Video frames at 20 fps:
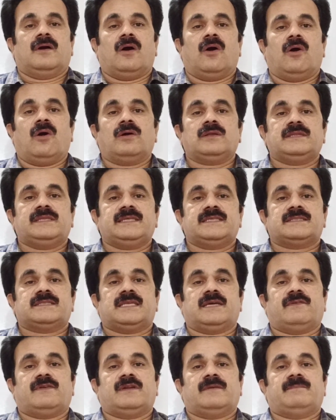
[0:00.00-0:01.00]
All these
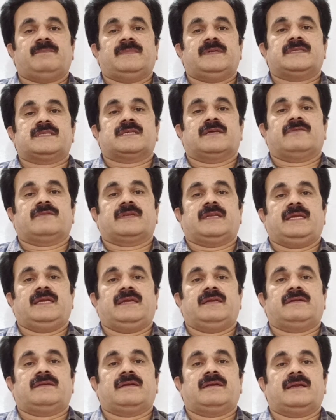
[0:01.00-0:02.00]
developments have
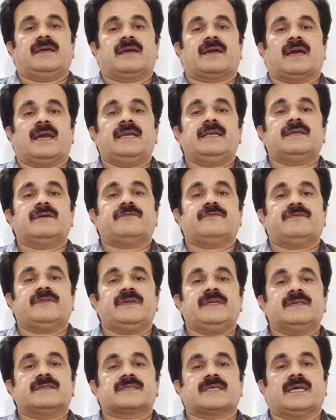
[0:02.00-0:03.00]
created a kind of
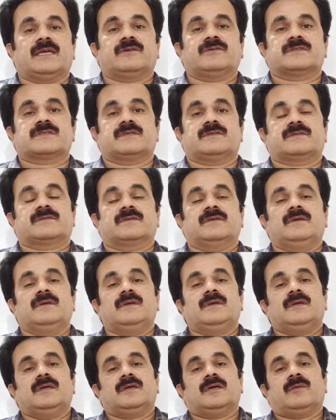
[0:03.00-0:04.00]
fear psychosis
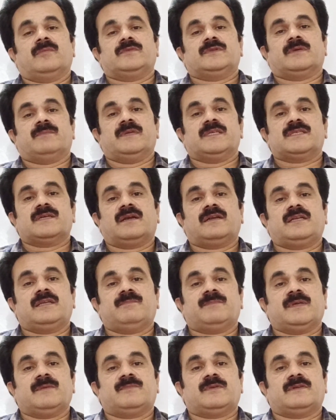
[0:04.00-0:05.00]
among the majority
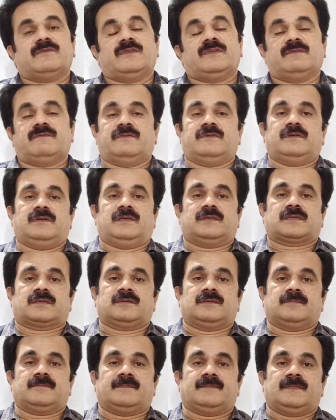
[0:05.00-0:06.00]
people of the world
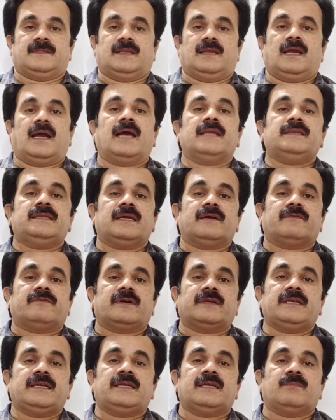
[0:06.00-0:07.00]
and they are
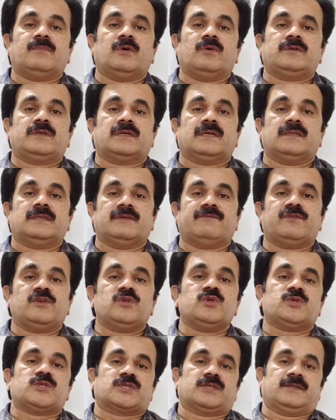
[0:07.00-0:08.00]
worried about the
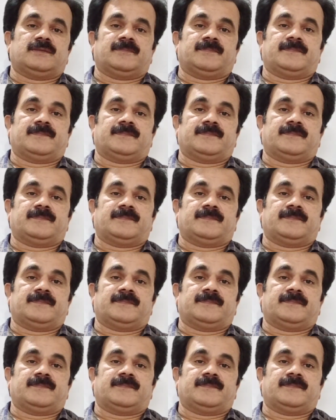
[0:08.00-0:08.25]
future,